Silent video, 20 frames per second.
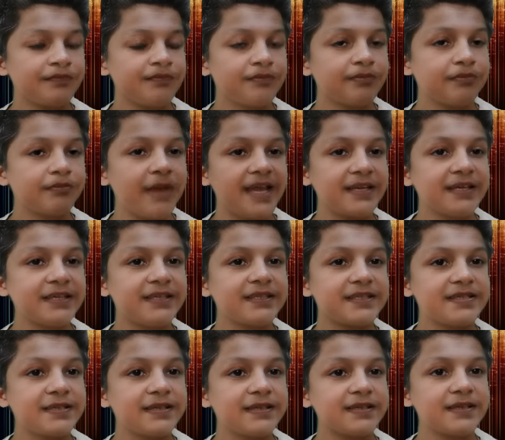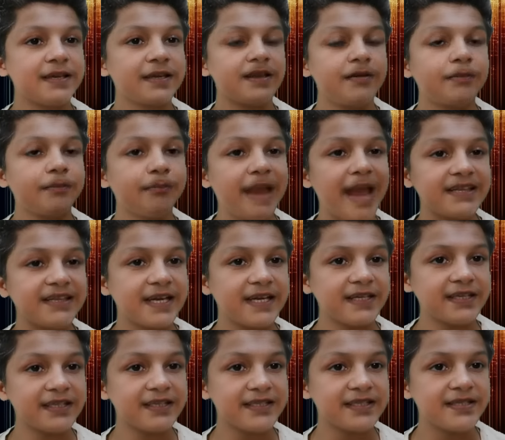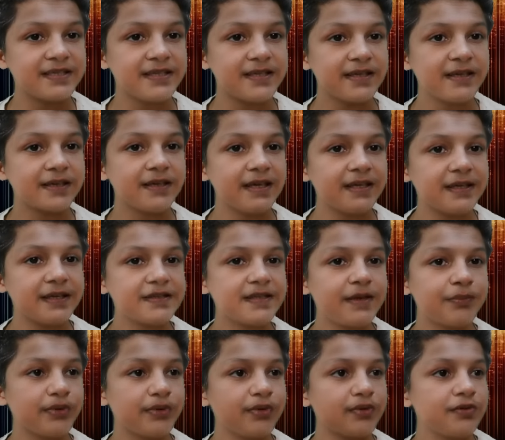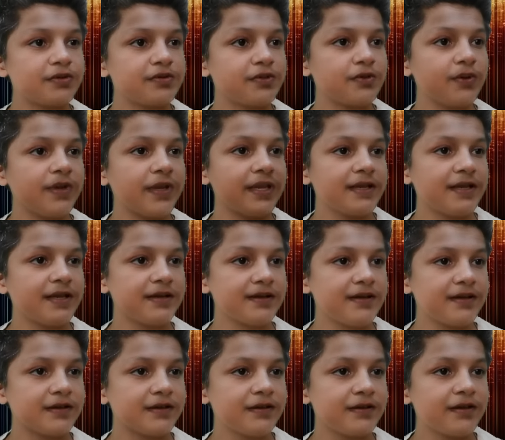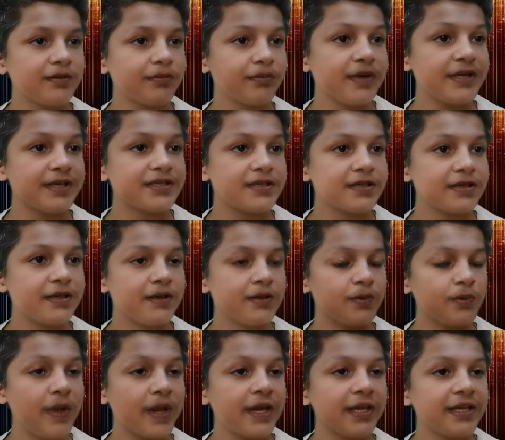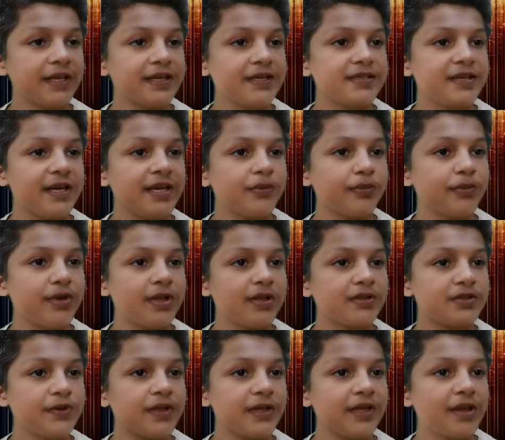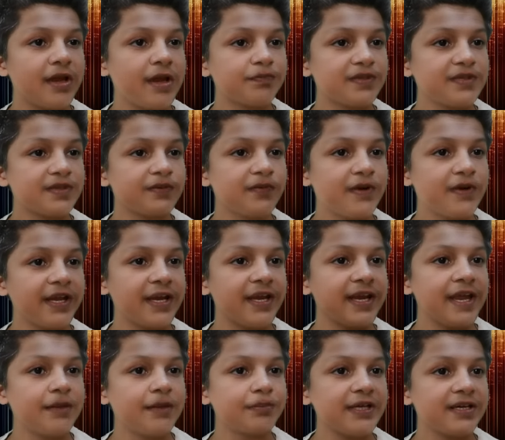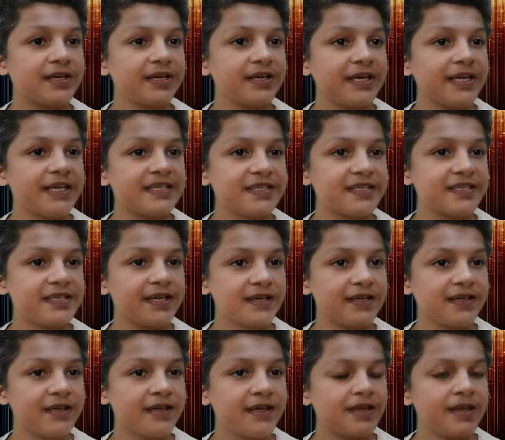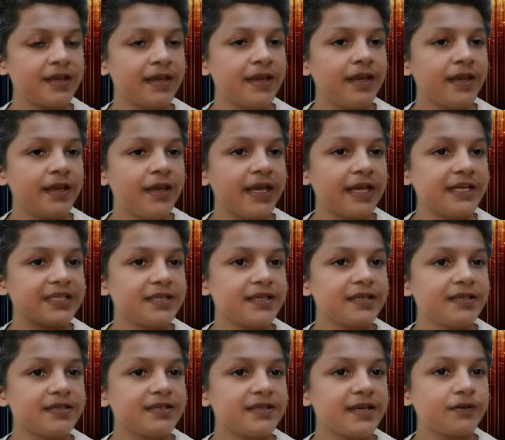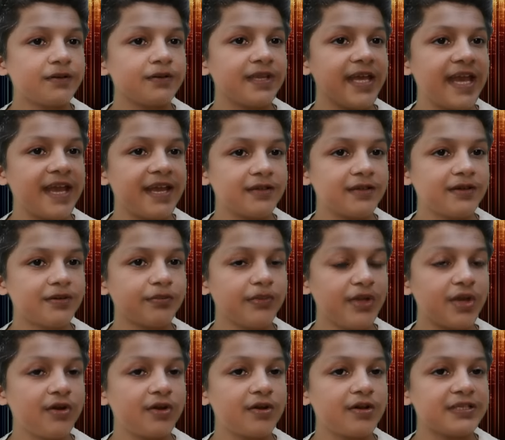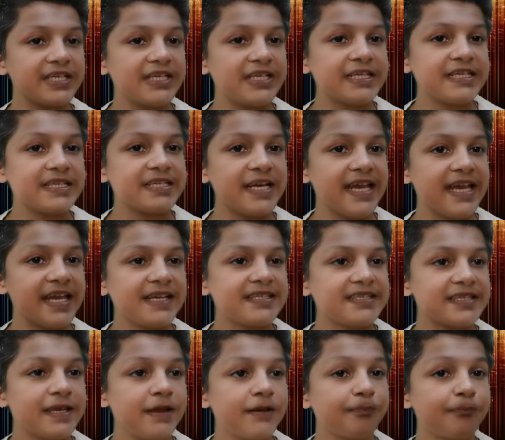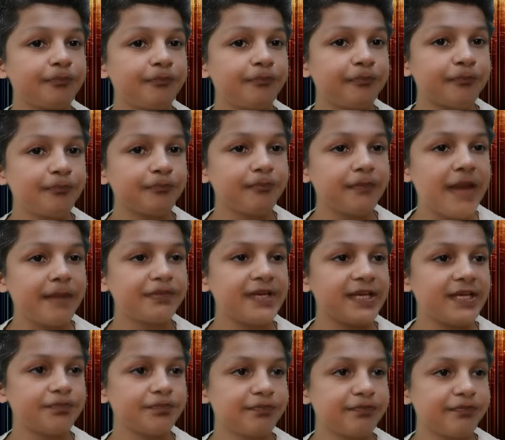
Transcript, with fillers: Mahagius Matthias is supposed to kill her, but when he is unable to, he opts for kidnapping her instead. It turns out that because she dislikes Memnon,